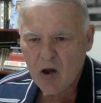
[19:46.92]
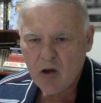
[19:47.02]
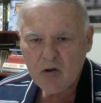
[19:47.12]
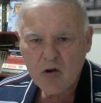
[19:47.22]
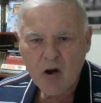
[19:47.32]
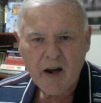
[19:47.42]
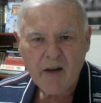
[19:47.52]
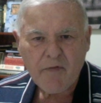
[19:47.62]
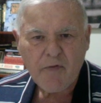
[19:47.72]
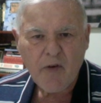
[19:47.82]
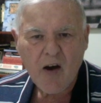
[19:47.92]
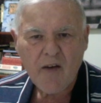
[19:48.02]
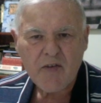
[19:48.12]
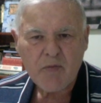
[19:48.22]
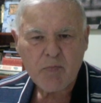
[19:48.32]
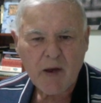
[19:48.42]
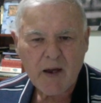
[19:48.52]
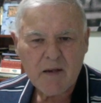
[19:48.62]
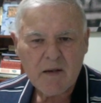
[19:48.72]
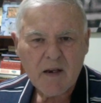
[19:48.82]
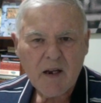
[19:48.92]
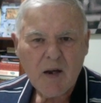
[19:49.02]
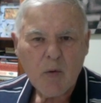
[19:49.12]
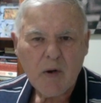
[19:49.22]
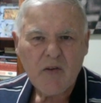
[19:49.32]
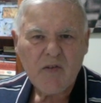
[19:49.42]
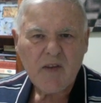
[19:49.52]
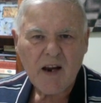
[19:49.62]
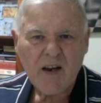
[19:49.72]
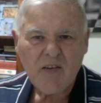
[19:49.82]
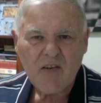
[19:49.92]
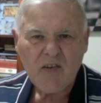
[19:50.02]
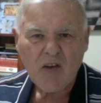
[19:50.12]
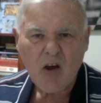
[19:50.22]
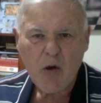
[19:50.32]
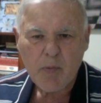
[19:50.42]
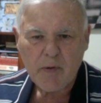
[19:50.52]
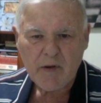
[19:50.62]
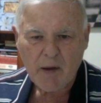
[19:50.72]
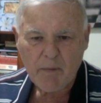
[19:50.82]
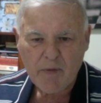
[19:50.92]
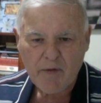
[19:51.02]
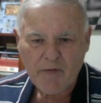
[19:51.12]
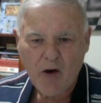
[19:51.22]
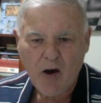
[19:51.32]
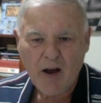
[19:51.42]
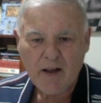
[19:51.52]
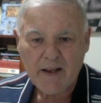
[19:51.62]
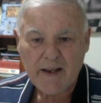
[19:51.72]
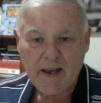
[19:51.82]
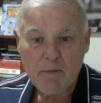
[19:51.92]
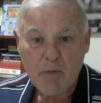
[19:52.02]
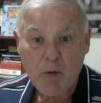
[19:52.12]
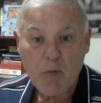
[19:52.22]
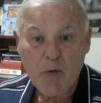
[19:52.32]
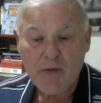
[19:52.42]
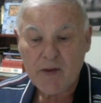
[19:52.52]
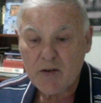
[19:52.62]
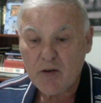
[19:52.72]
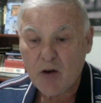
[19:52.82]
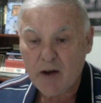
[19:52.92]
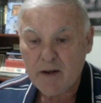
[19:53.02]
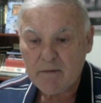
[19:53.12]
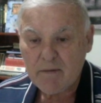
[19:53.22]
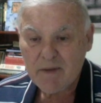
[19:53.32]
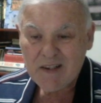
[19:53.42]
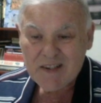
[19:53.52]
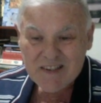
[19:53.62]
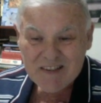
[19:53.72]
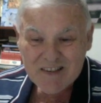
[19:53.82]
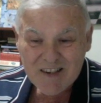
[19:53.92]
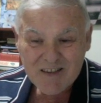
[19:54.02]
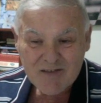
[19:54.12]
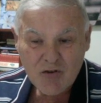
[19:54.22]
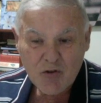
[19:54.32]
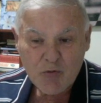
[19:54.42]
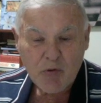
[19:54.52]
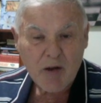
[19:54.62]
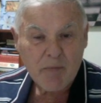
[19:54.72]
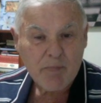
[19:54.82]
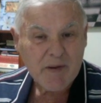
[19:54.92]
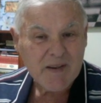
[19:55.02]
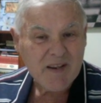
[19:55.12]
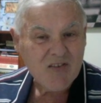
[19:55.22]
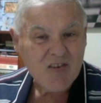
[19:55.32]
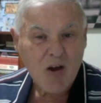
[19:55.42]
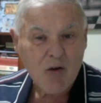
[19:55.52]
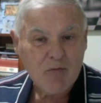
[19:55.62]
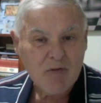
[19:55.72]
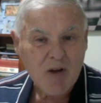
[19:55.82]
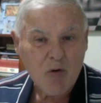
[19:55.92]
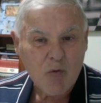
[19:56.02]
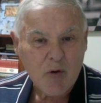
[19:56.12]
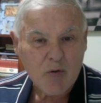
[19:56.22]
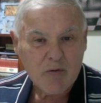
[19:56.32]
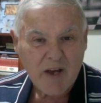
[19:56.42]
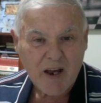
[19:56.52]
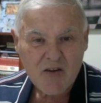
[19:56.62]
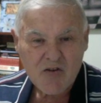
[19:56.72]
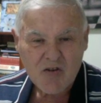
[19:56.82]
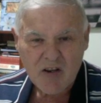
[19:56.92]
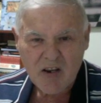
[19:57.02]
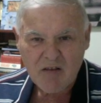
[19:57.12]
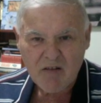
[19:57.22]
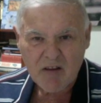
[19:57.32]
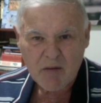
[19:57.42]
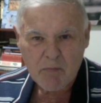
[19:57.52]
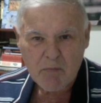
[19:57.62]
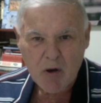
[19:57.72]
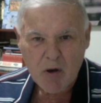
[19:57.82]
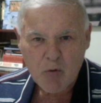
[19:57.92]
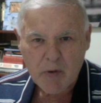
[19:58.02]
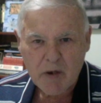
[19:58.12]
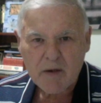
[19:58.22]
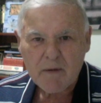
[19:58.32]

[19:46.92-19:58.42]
Knight f5 is played. What he's done is he's opened up the file again by moving the knight. Not too bright, but there's no real danger here at the moment.